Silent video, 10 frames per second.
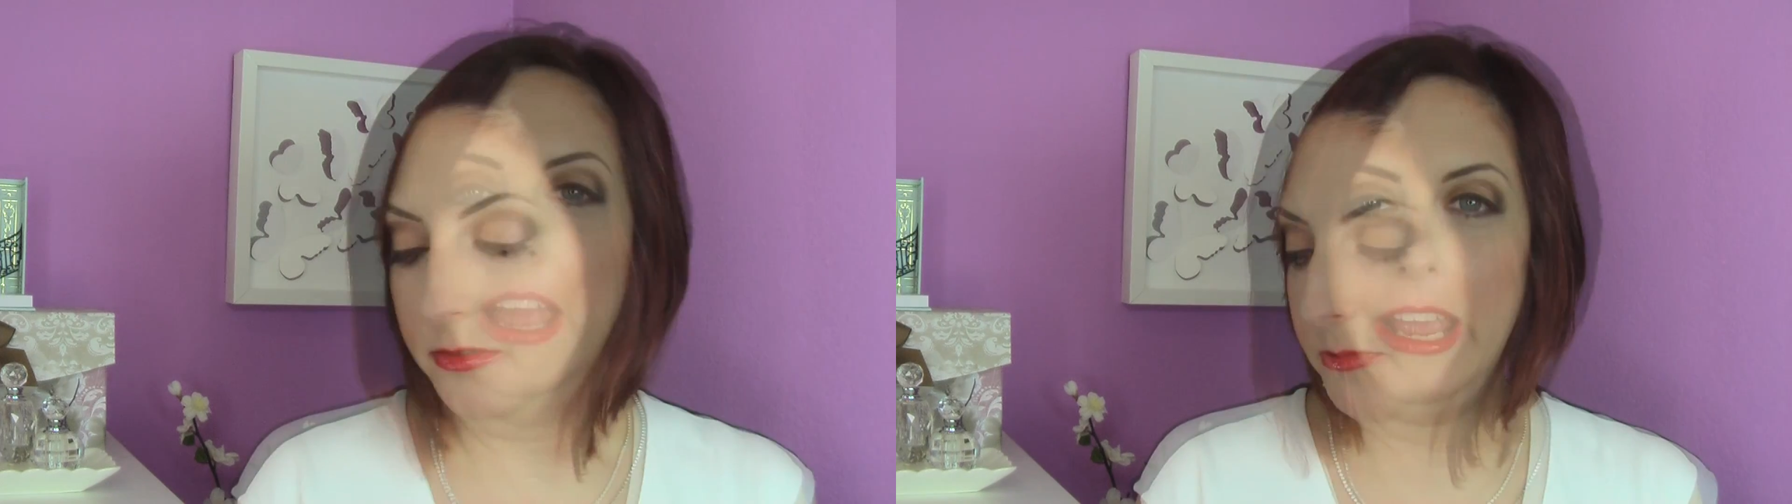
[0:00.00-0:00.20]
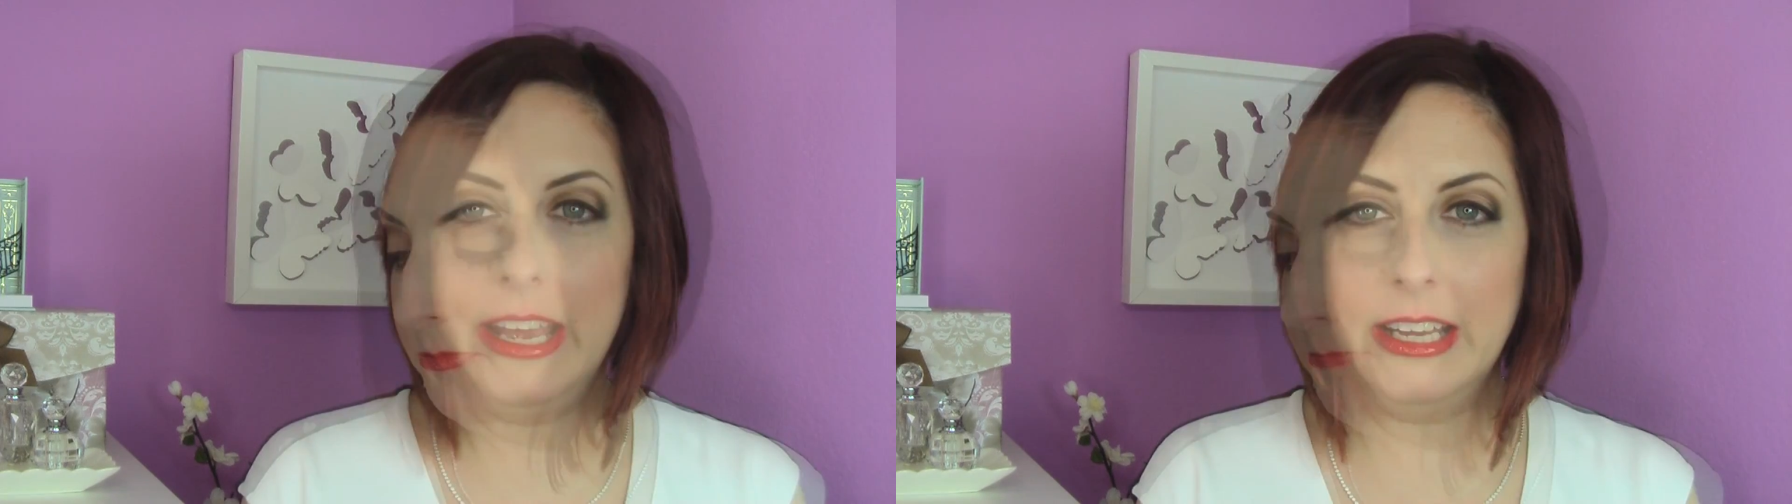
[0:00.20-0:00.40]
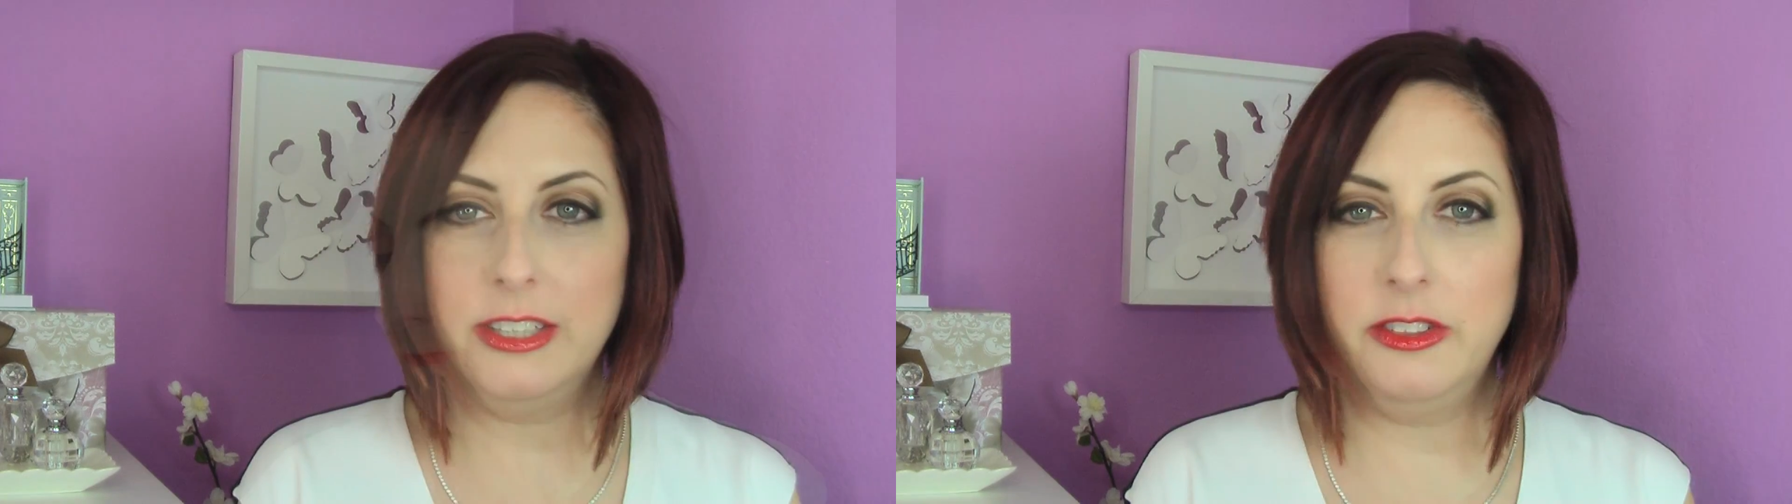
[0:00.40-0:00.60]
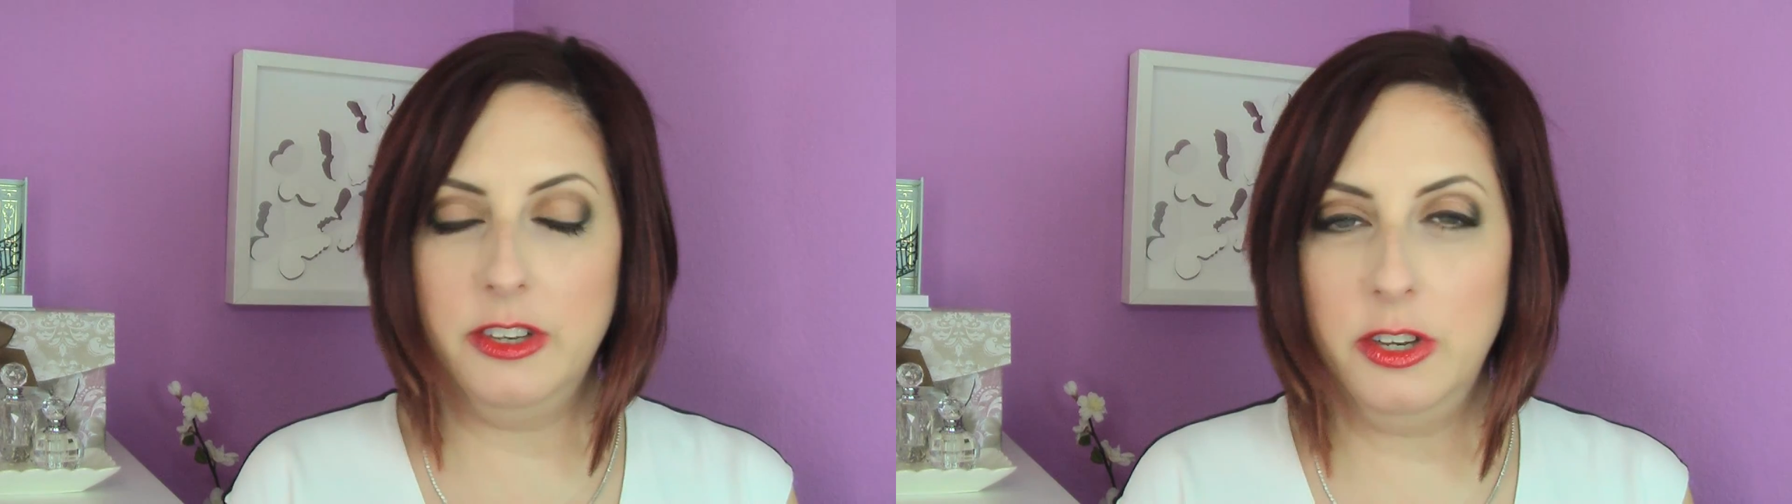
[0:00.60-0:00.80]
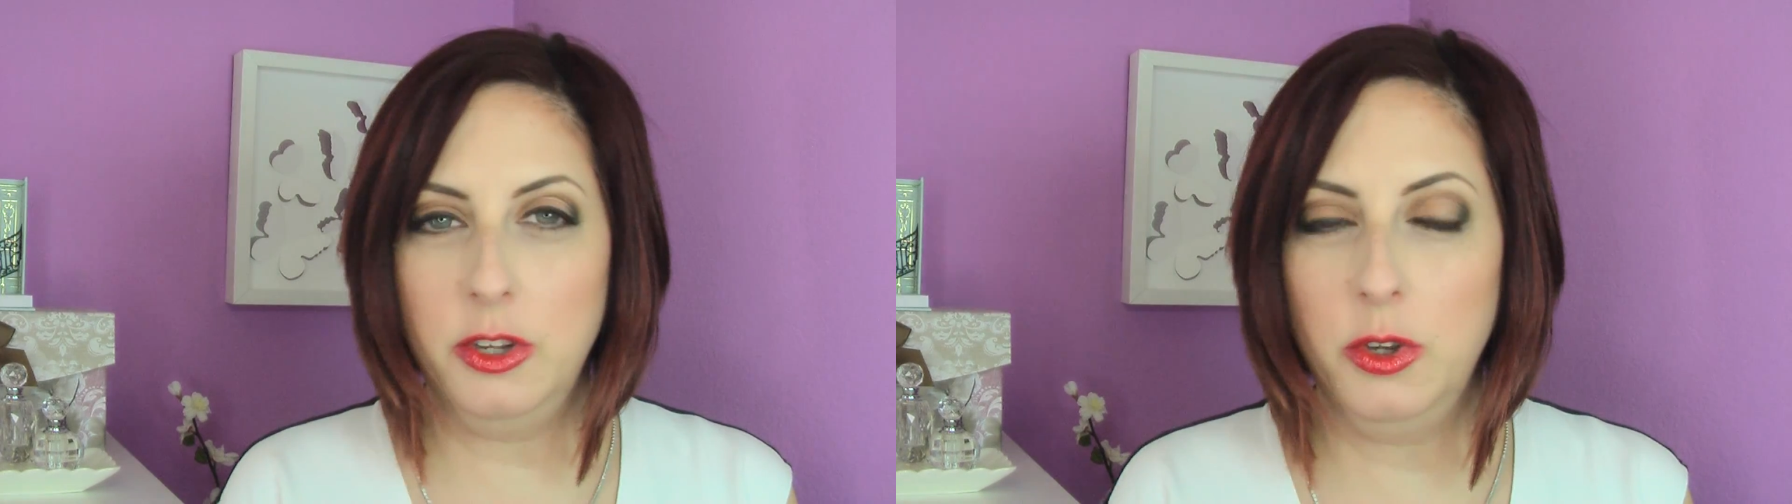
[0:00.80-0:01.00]
and the
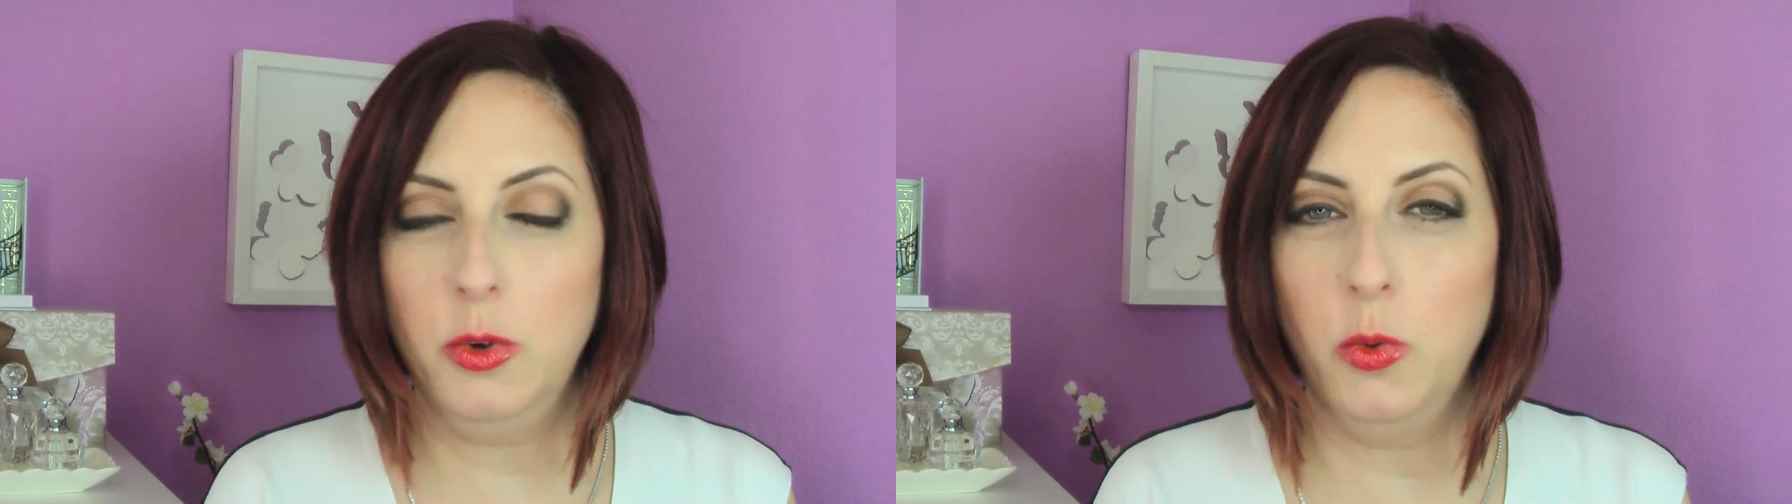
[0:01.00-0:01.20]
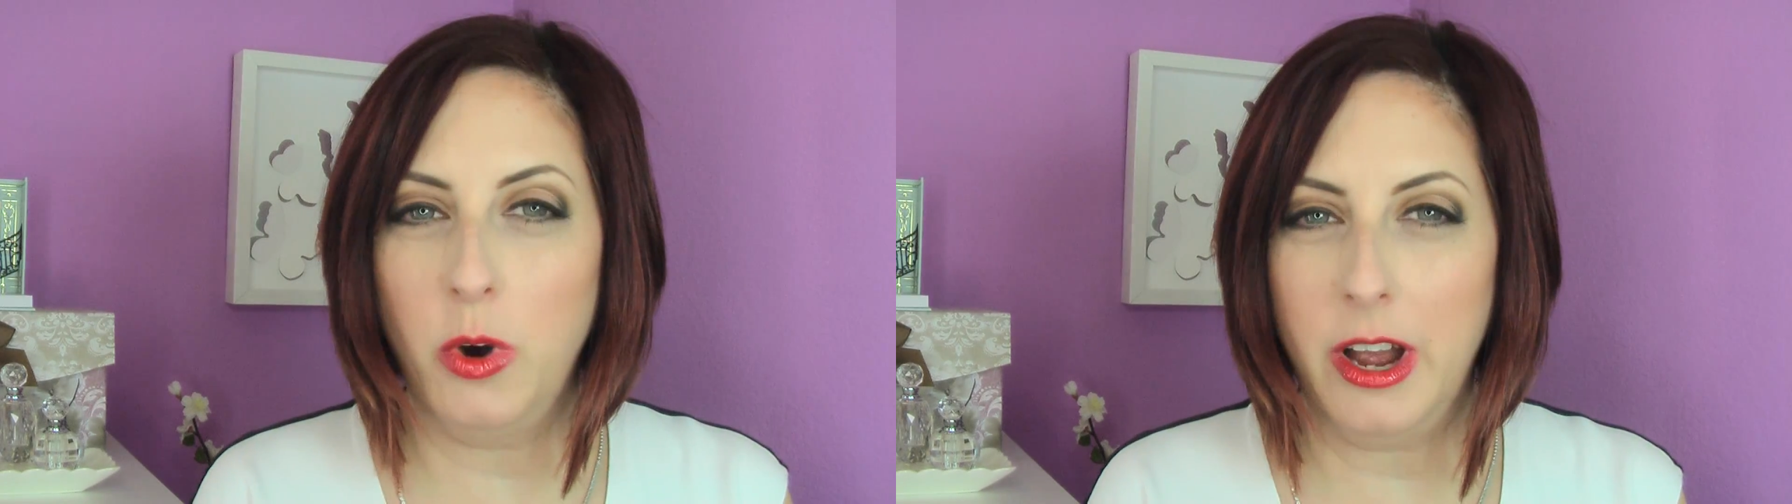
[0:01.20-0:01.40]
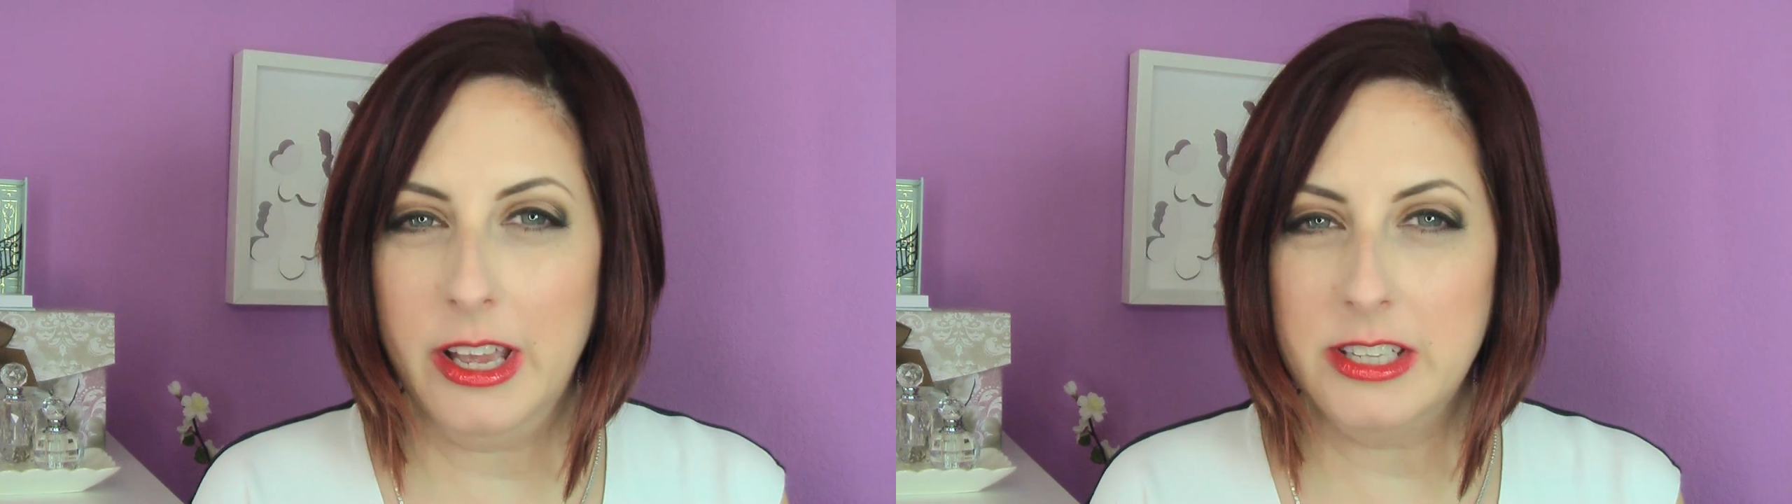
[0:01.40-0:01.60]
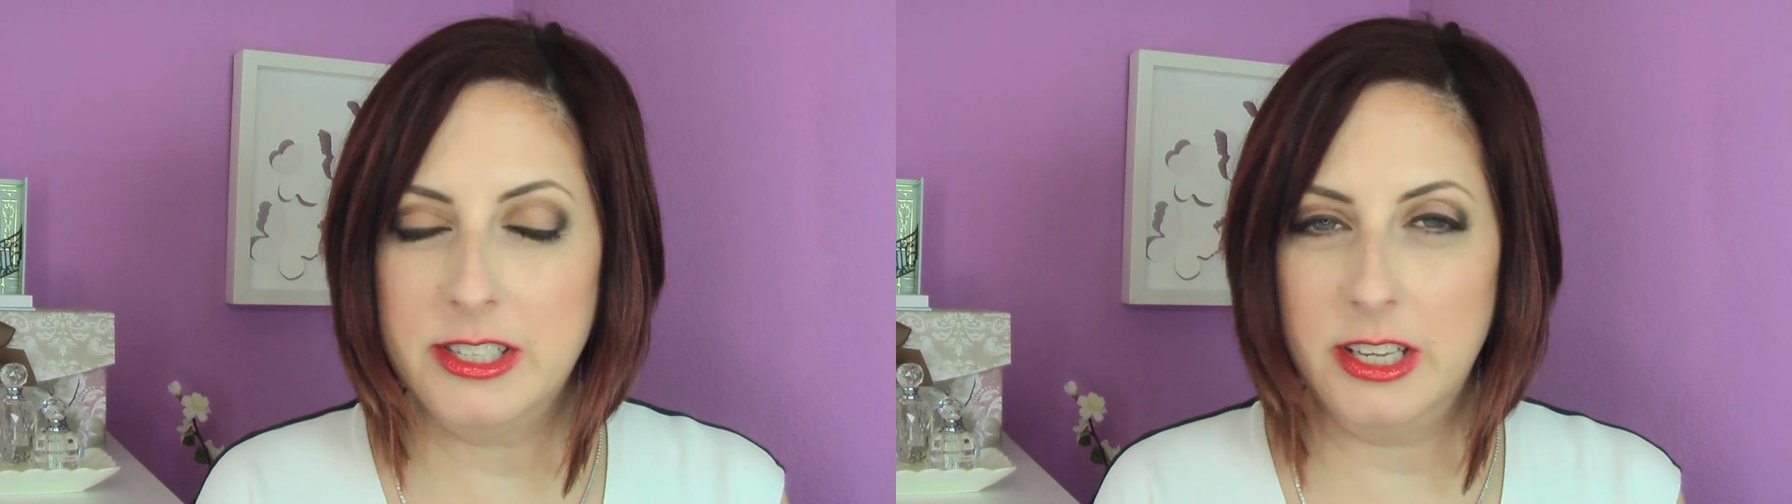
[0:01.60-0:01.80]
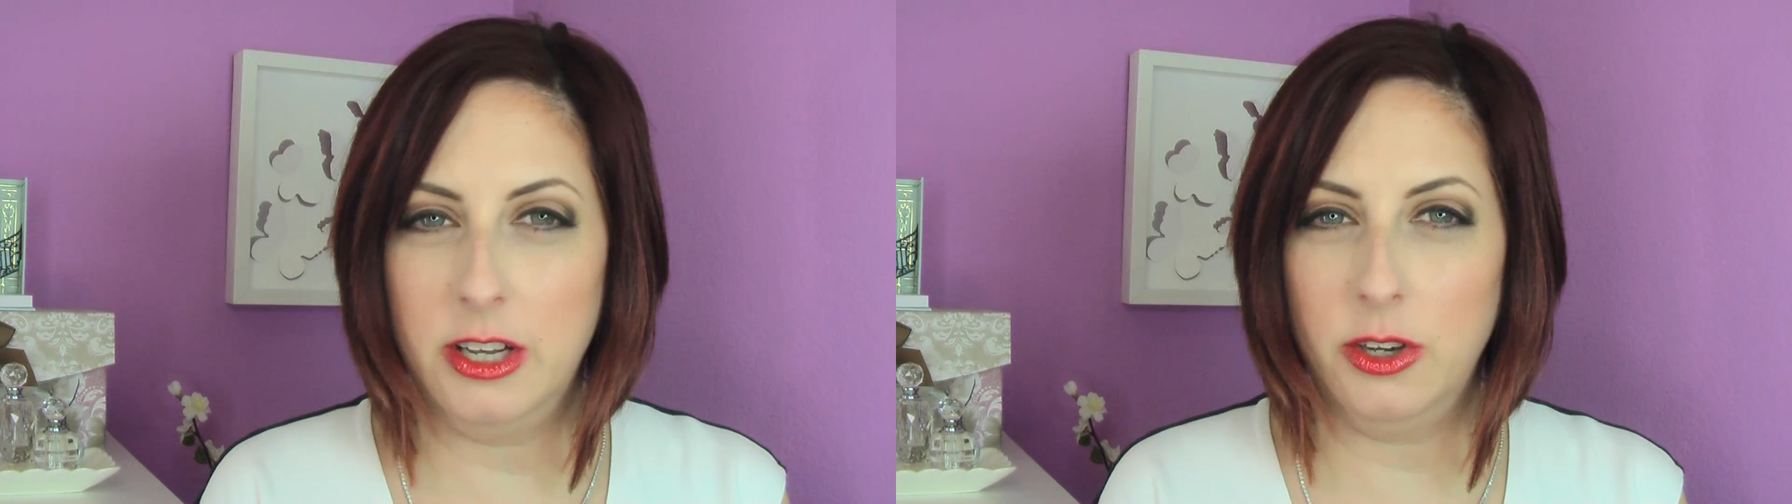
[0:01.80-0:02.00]
new
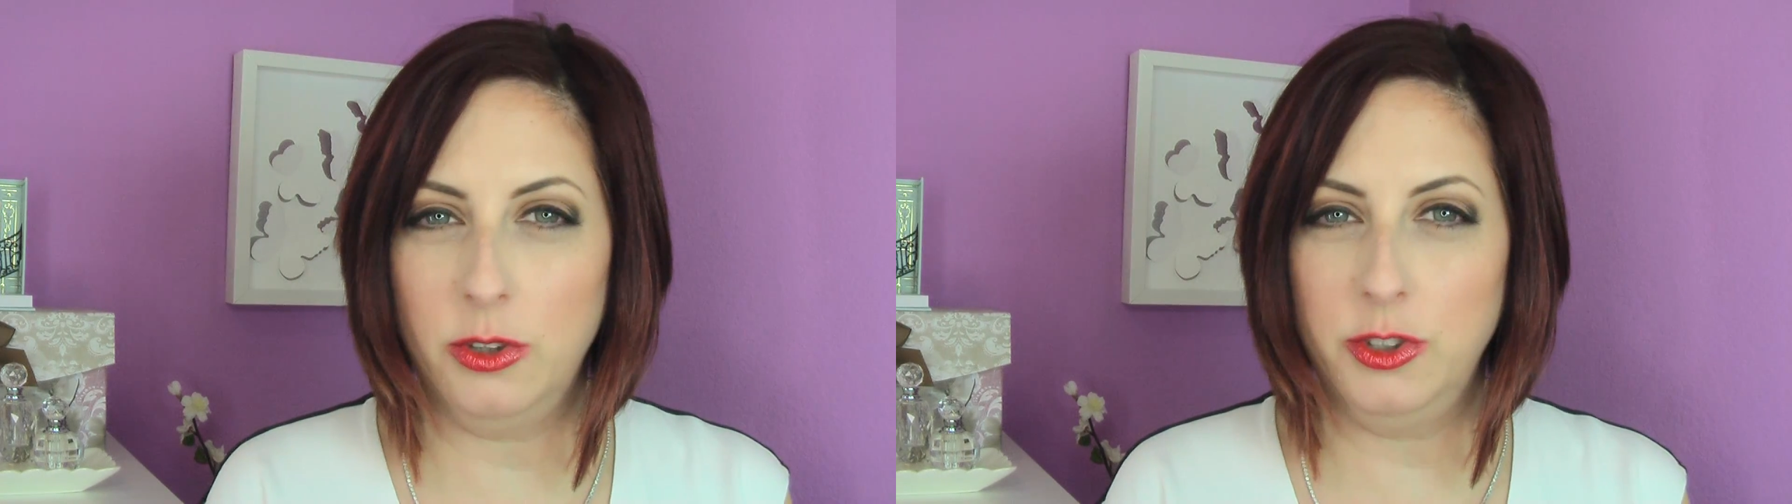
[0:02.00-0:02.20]
YSL